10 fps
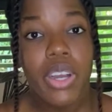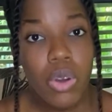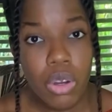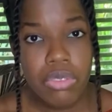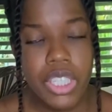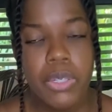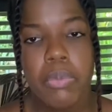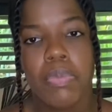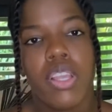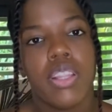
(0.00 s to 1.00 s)

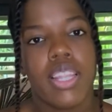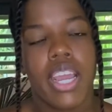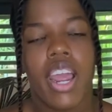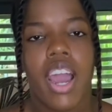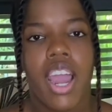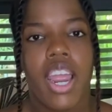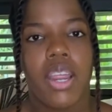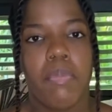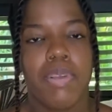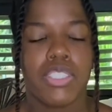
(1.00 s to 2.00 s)
COVID, there
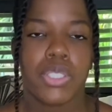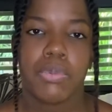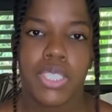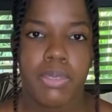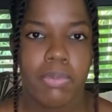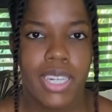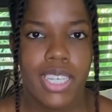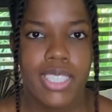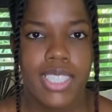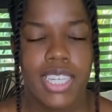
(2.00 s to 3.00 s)
are measures put in
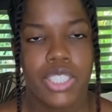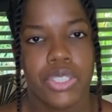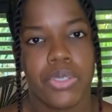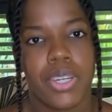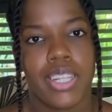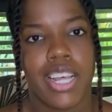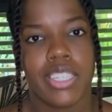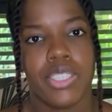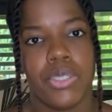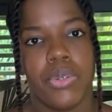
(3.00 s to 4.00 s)
place to ensure
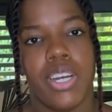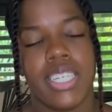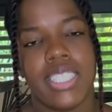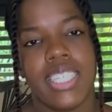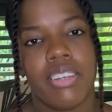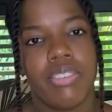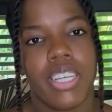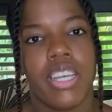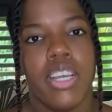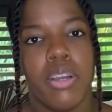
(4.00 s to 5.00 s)
that you are
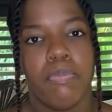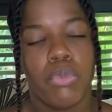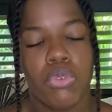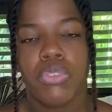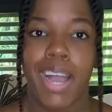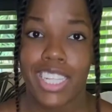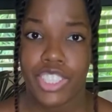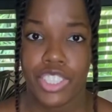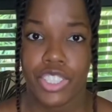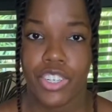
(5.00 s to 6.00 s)
safely moved back to
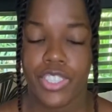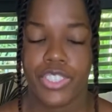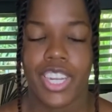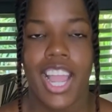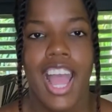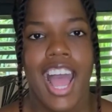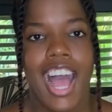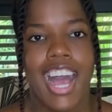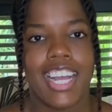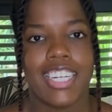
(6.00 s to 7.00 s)
your country,
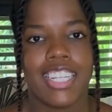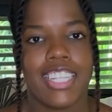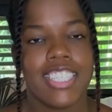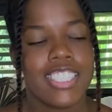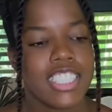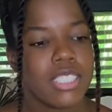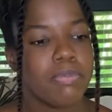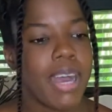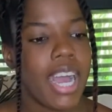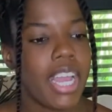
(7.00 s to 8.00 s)
and this is
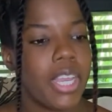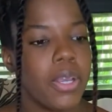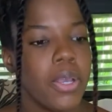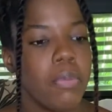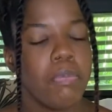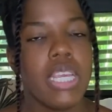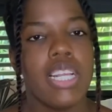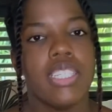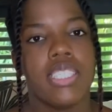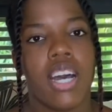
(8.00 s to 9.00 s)
by
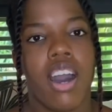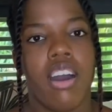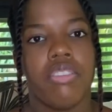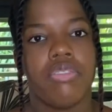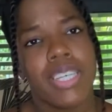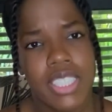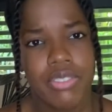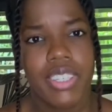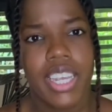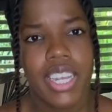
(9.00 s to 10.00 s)
means of
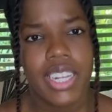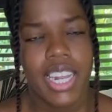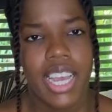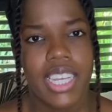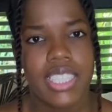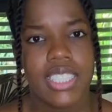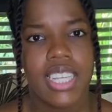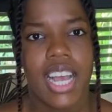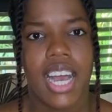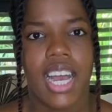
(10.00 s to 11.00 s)
Pacific Airlines,
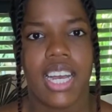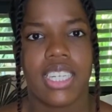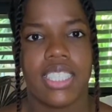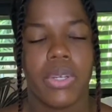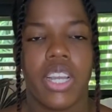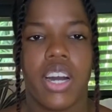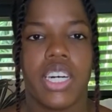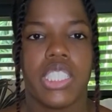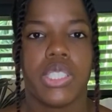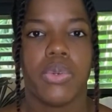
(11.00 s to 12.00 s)
and we
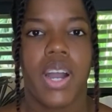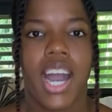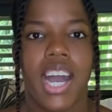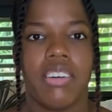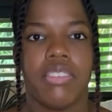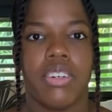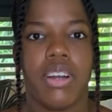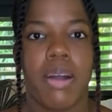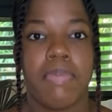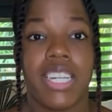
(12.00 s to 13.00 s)
also have
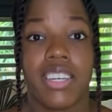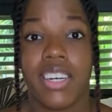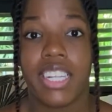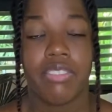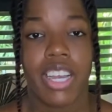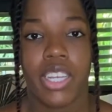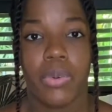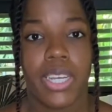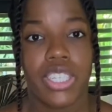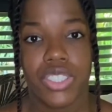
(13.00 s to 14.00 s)
a medical
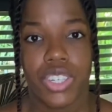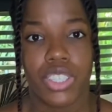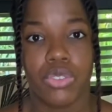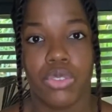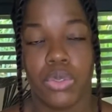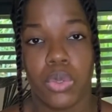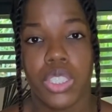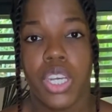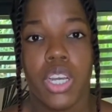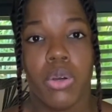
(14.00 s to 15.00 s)
evacuation route,
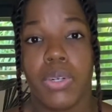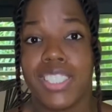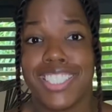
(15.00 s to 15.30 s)
which